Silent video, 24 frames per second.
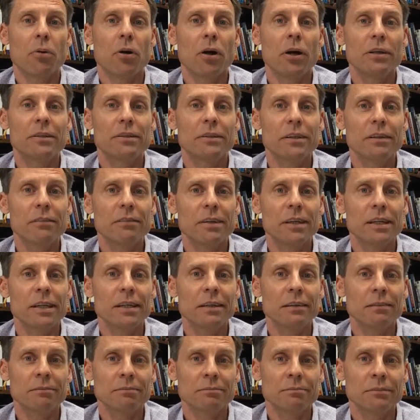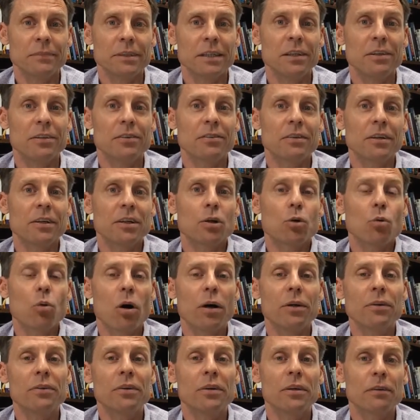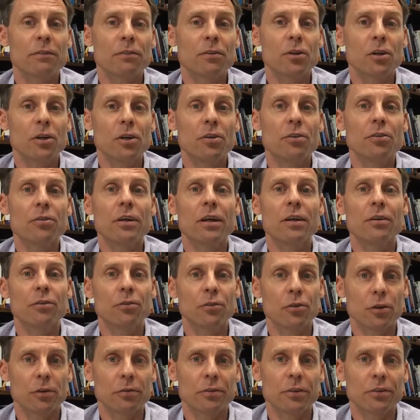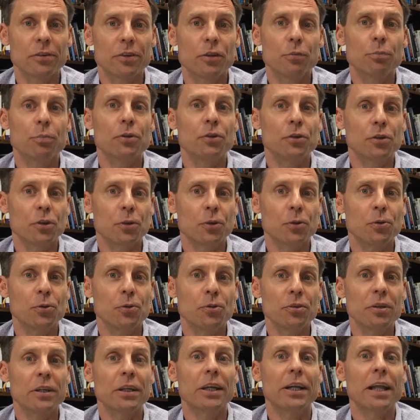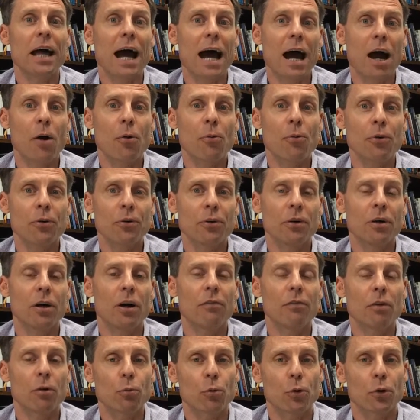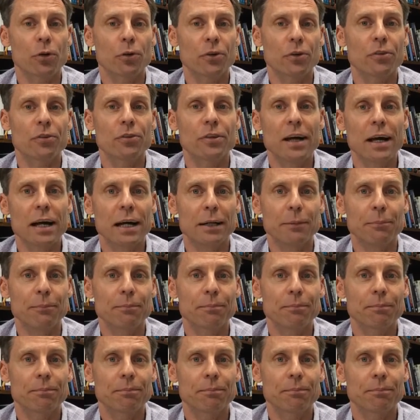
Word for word: Productivity is the quantity of goods and services produced in an hour of a worker's time.